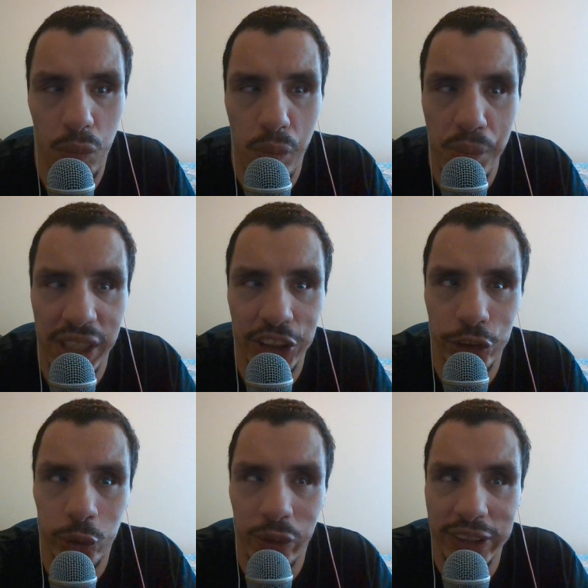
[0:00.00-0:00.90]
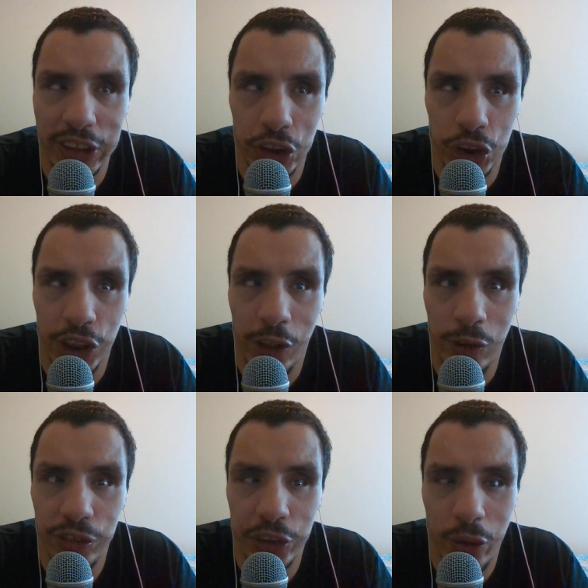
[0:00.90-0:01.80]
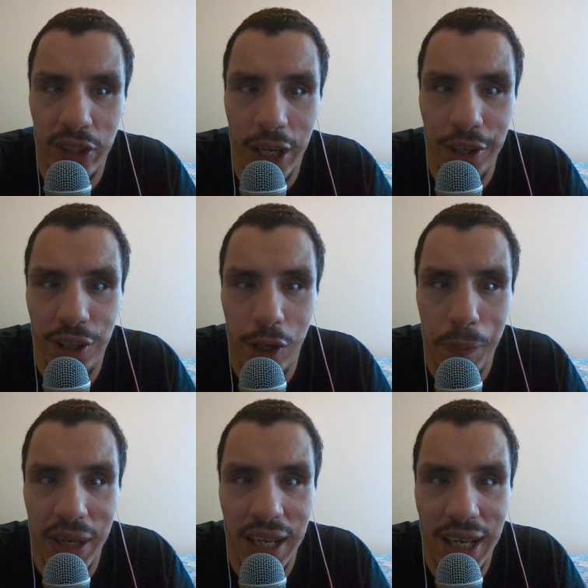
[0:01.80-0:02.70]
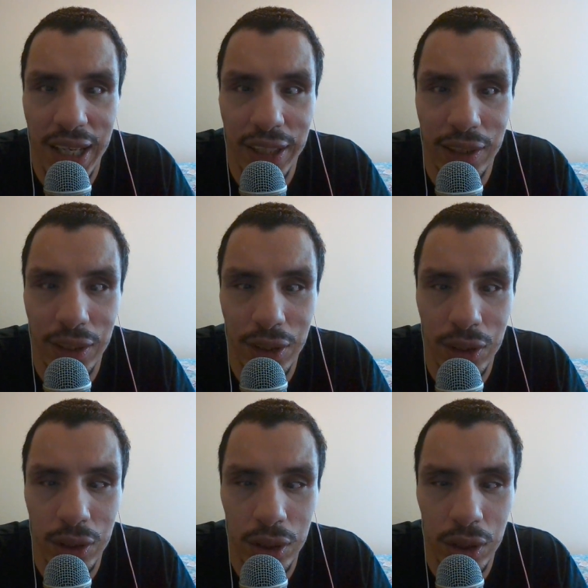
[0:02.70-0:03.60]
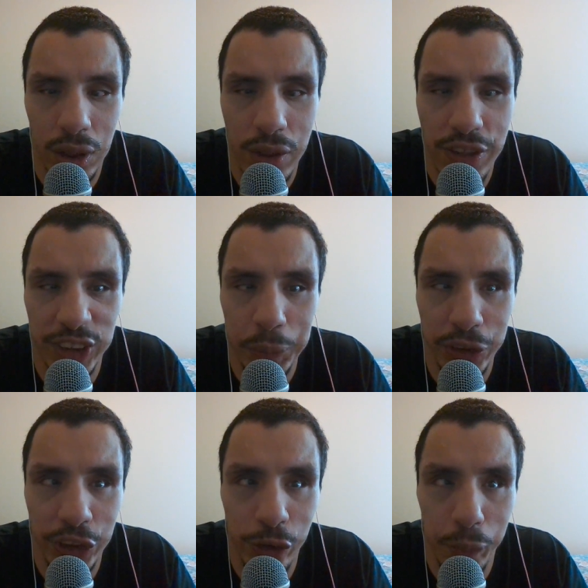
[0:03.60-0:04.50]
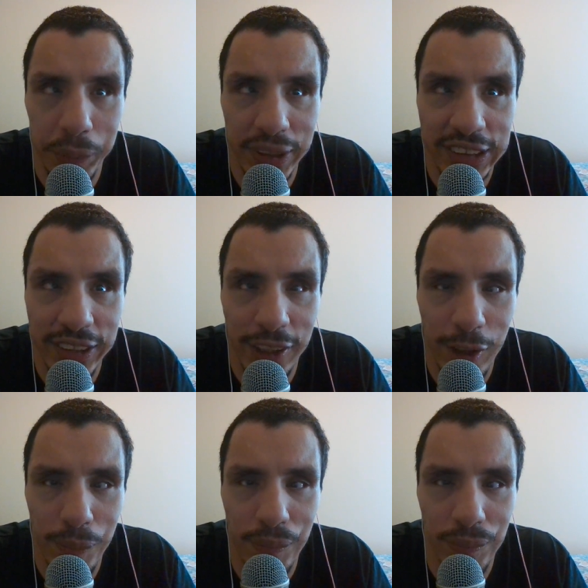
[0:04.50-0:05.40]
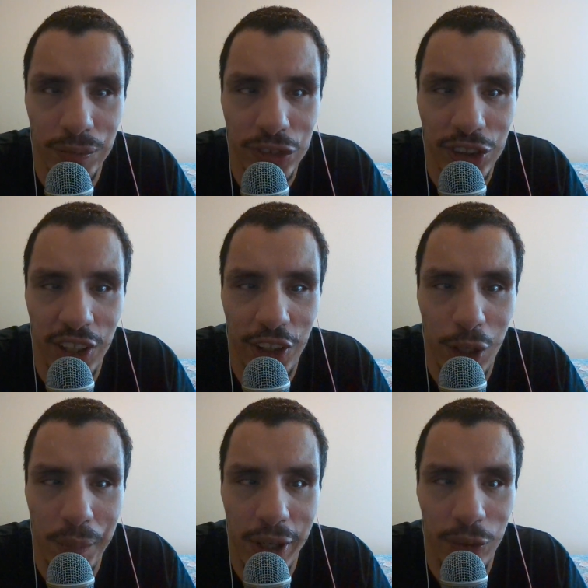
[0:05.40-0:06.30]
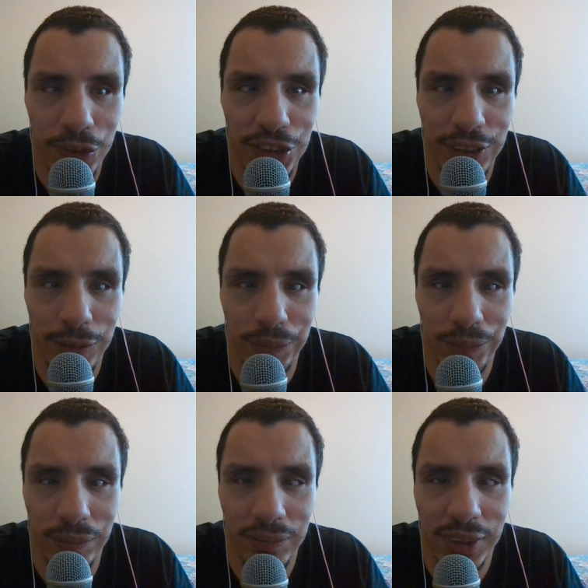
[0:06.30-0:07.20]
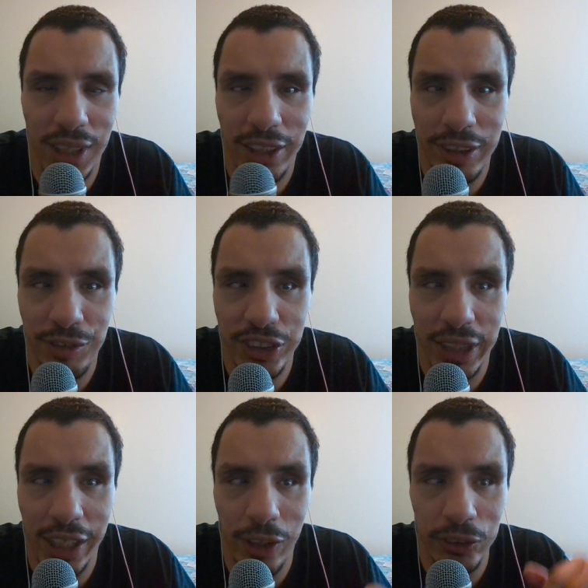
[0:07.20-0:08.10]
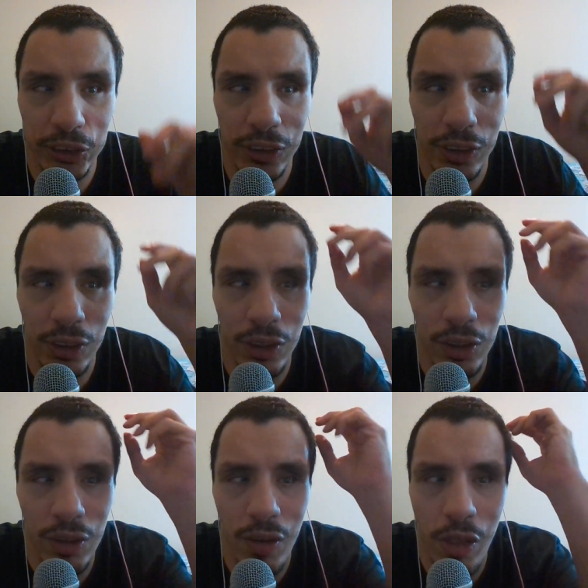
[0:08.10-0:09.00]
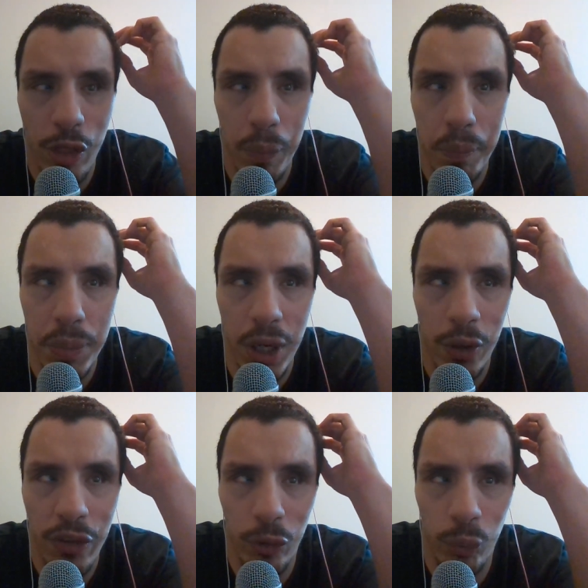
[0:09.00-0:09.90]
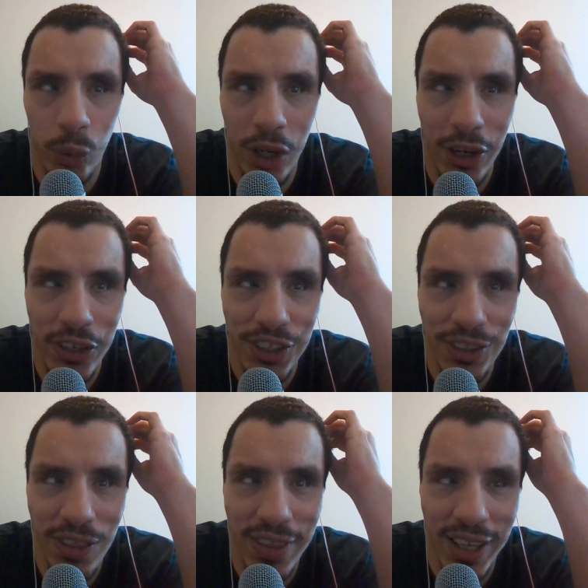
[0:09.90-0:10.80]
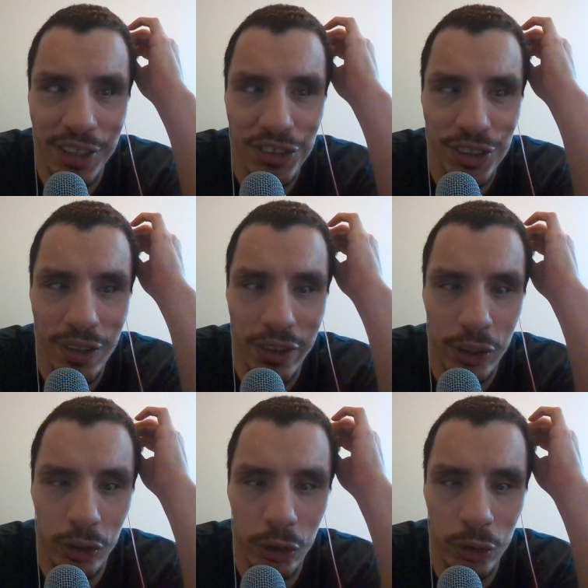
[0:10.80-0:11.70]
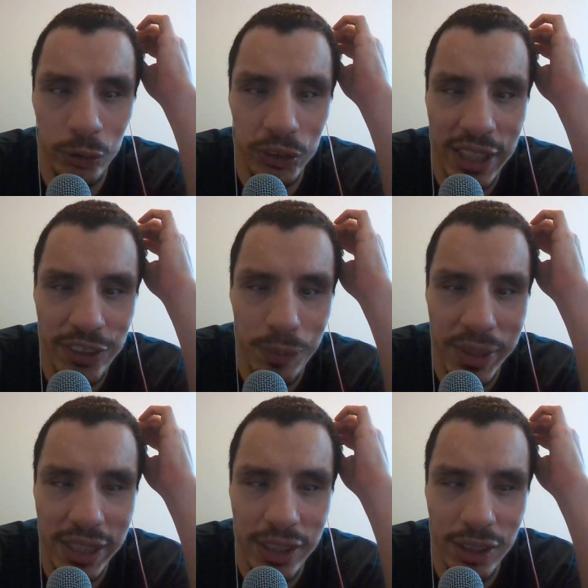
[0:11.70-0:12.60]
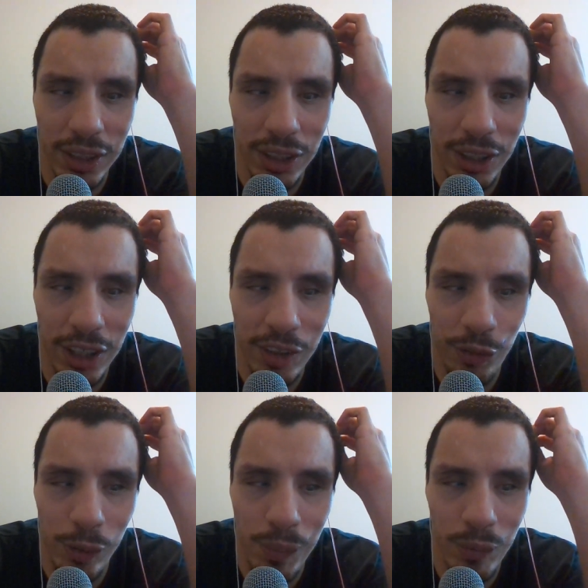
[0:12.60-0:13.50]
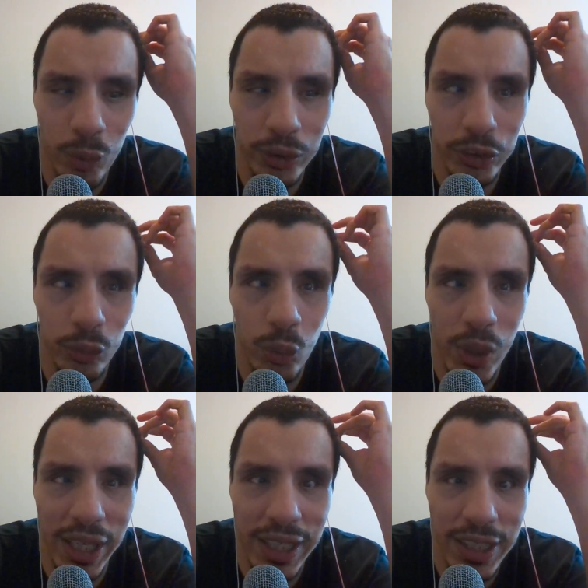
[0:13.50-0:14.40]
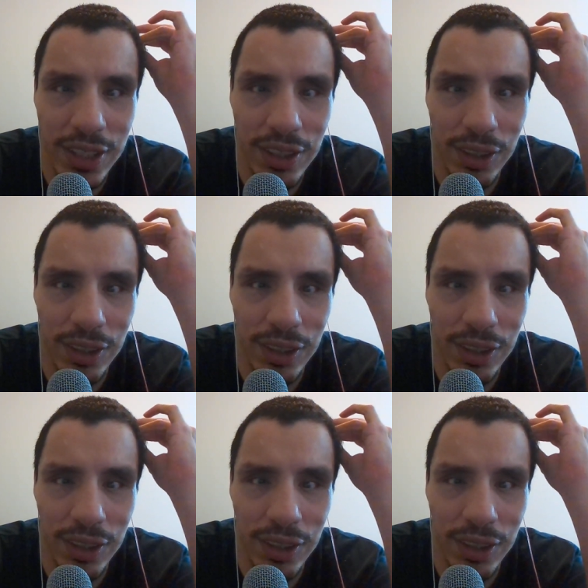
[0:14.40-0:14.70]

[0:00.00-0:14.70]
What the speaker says: Make sure that the shelves are not up high. This particular place that I'm talking about, I lived in a house. The rod that the clothes had to be hung from was way